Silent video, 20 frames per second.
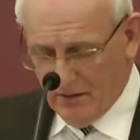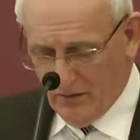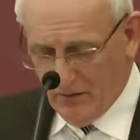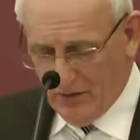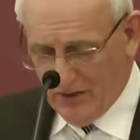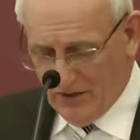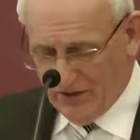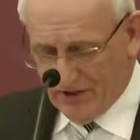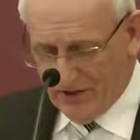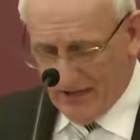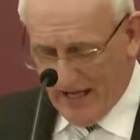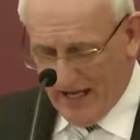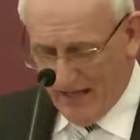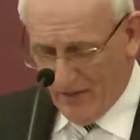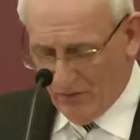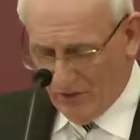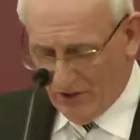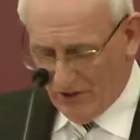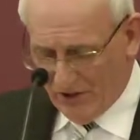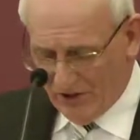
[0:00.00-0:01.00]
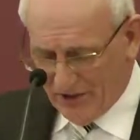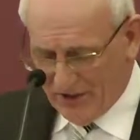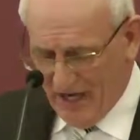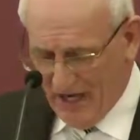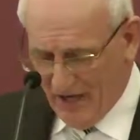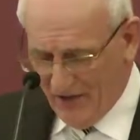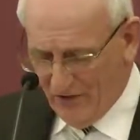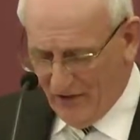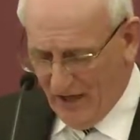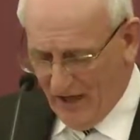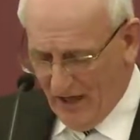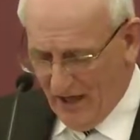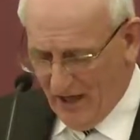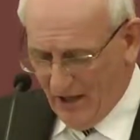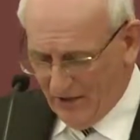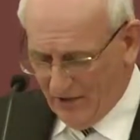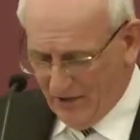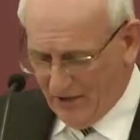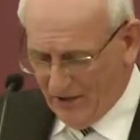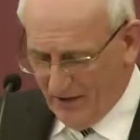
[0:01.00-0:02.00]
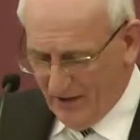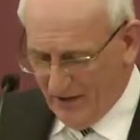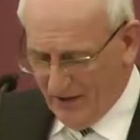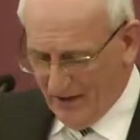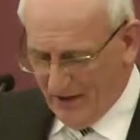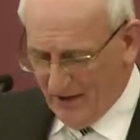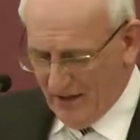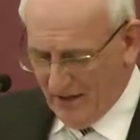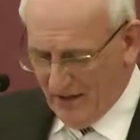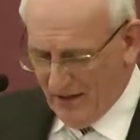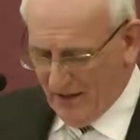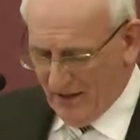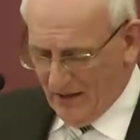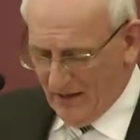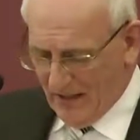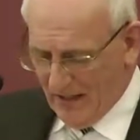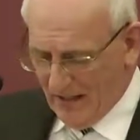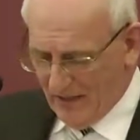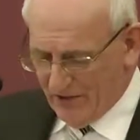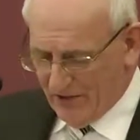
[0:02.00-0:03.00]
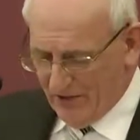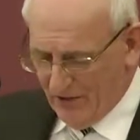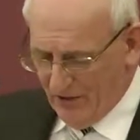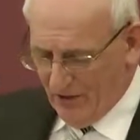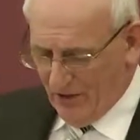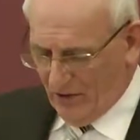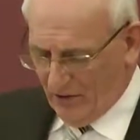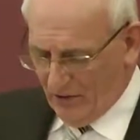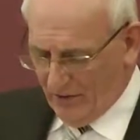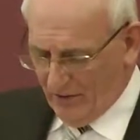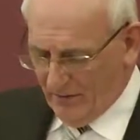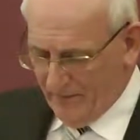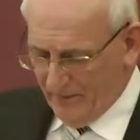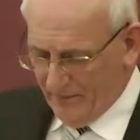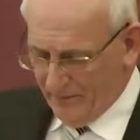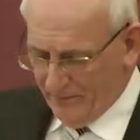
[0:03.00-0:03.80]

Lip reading: Wish that I was as tender-hearted as the Lord.